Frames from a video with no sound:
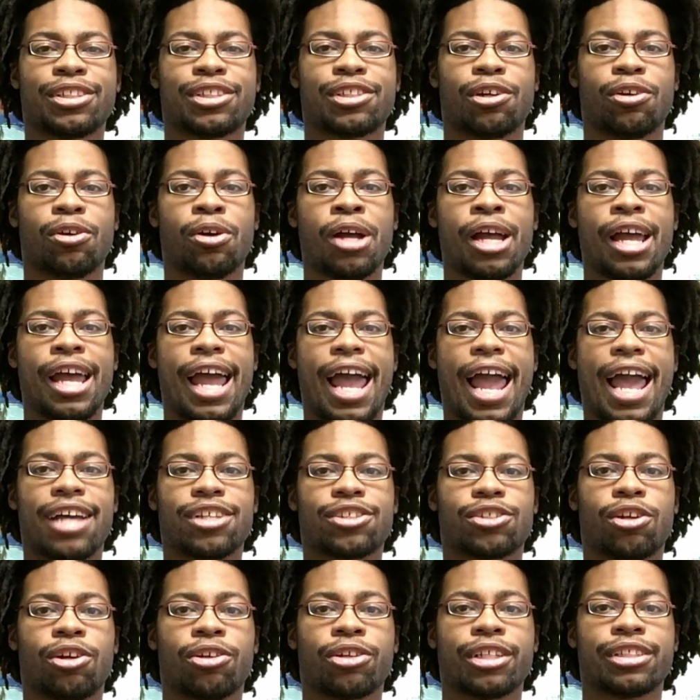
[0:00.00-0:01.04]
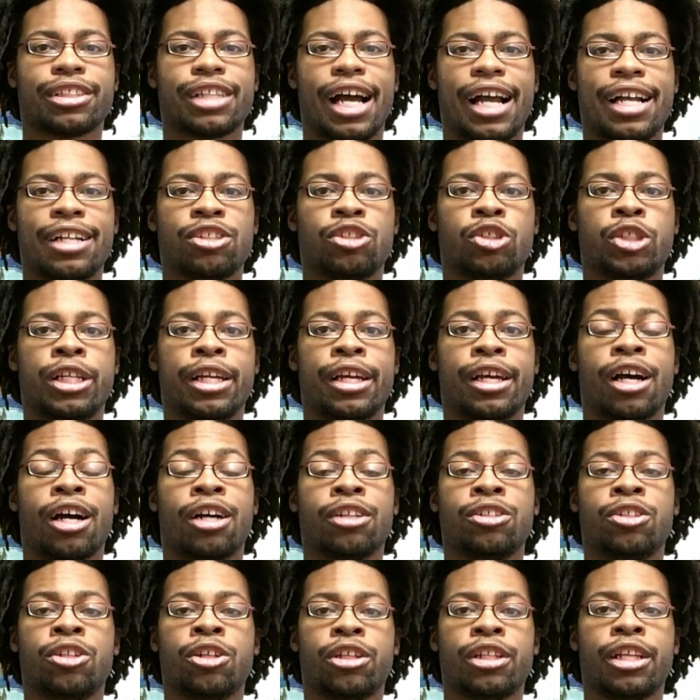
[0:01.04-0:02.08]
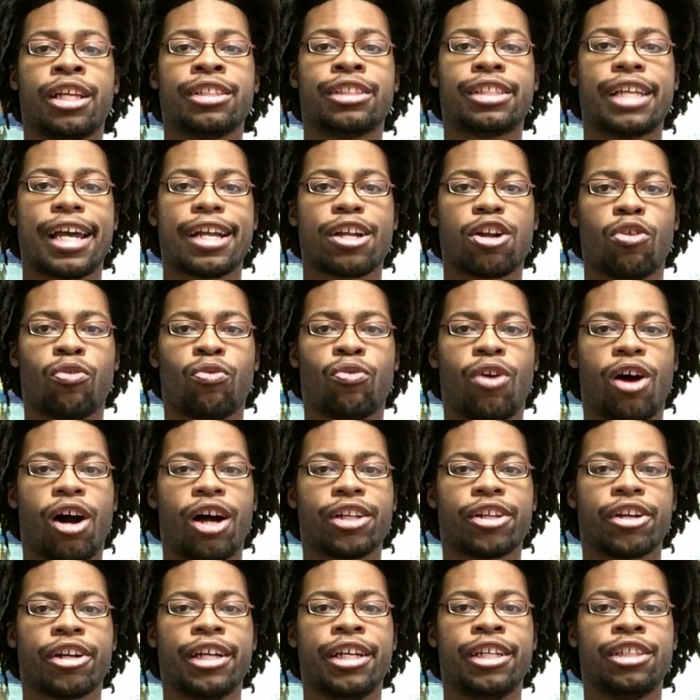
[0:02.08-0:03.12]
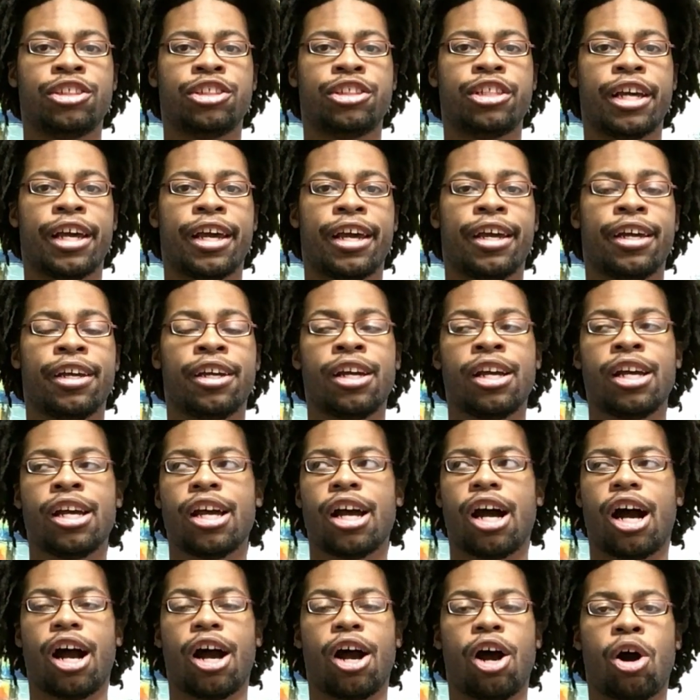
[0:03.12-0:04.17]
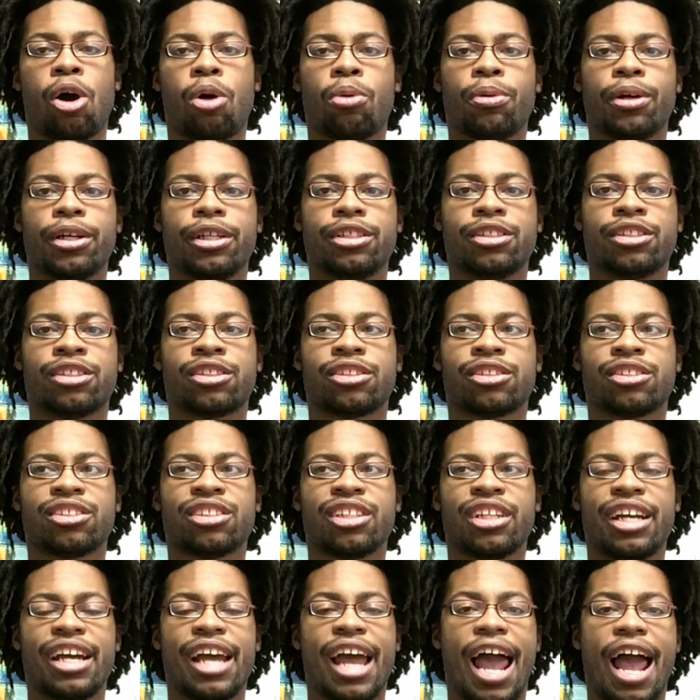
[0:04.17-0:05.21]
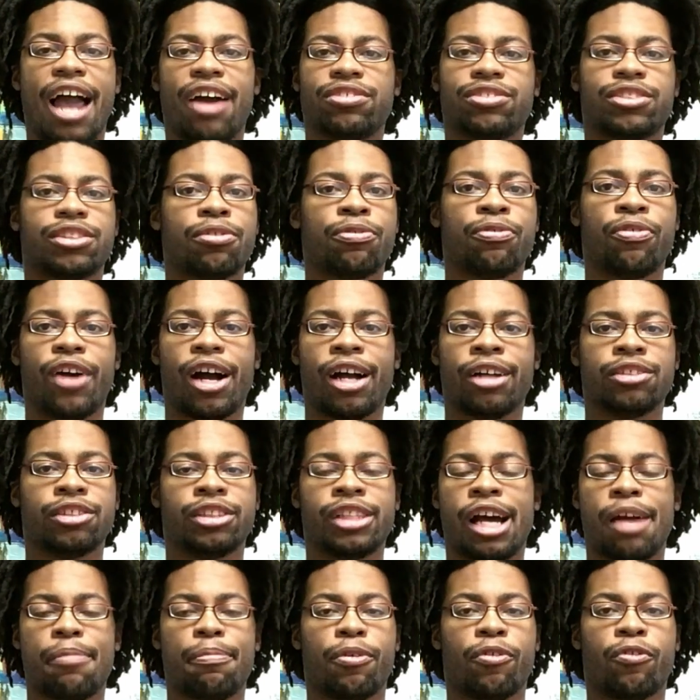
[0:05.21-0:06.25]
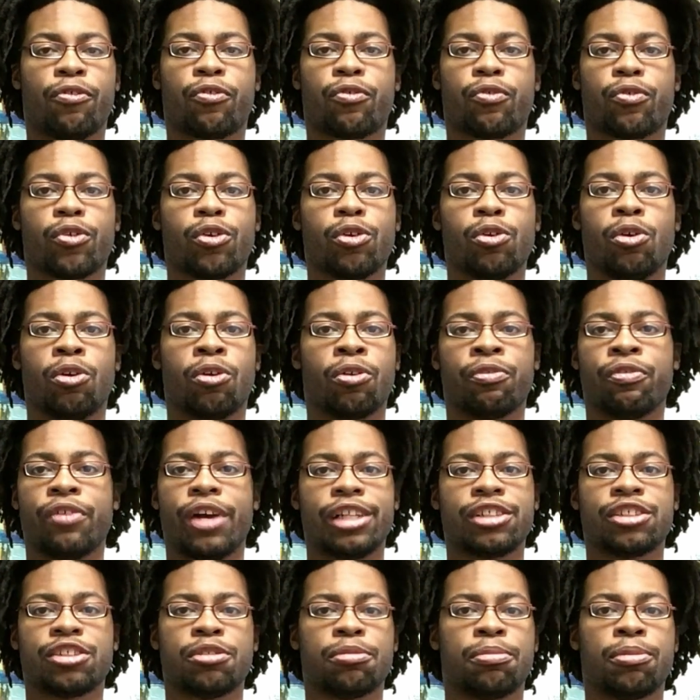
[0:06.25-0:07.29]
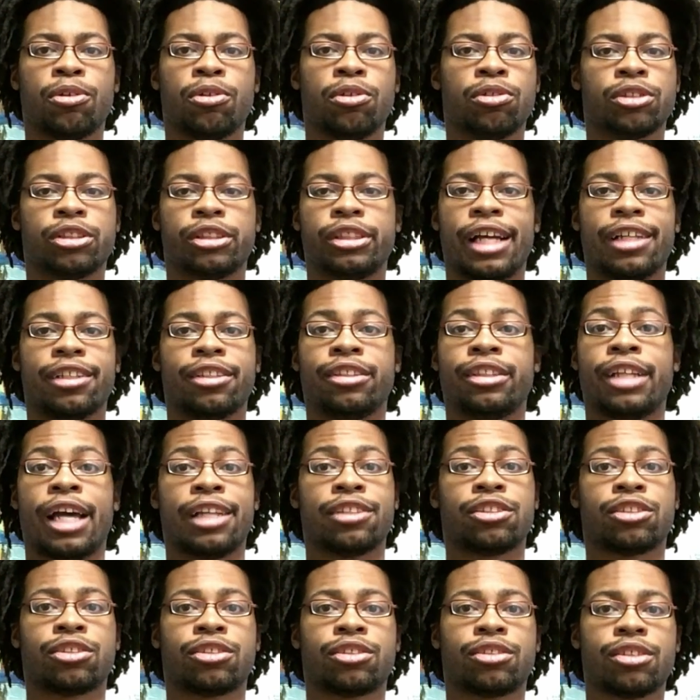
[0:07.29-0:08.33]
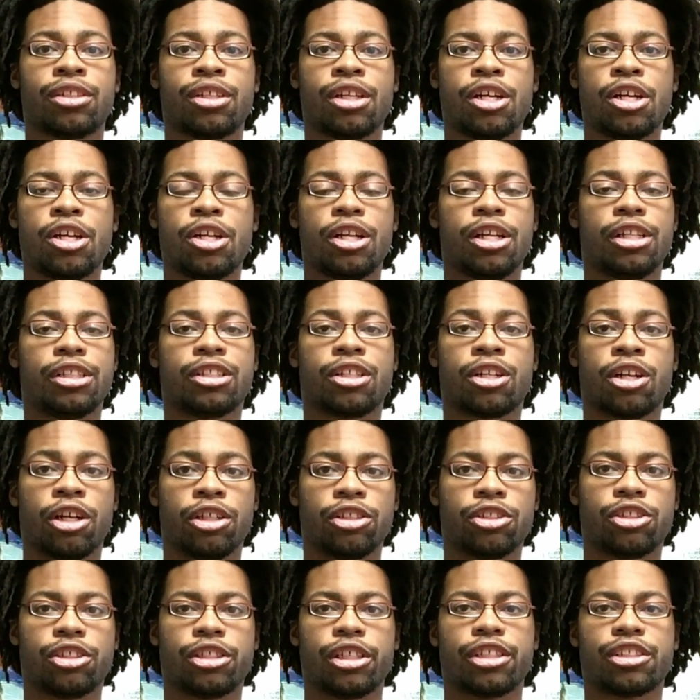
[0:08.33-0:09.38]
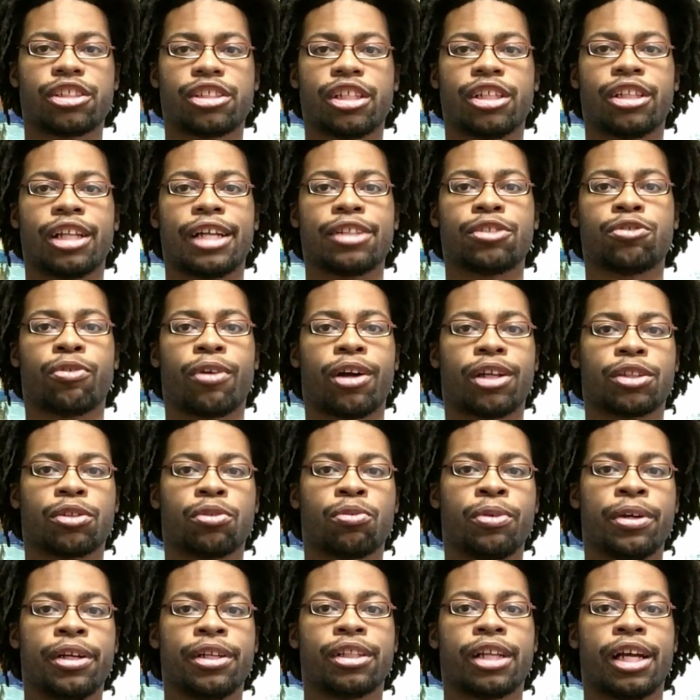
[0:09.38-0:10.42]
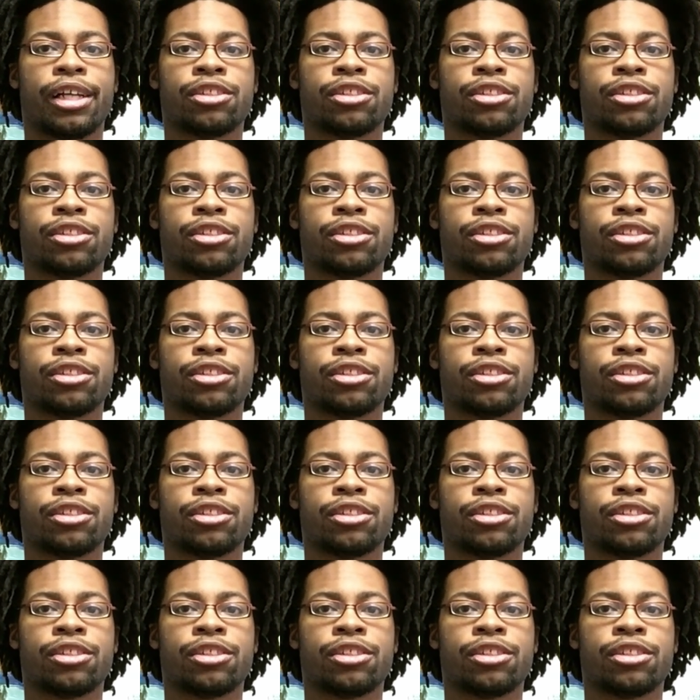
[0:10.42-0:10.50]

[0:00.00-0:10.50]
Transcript: So as long as I get a good intake of water each day, I always have some type of fruit or vegetables that that's consistent like throughout the week.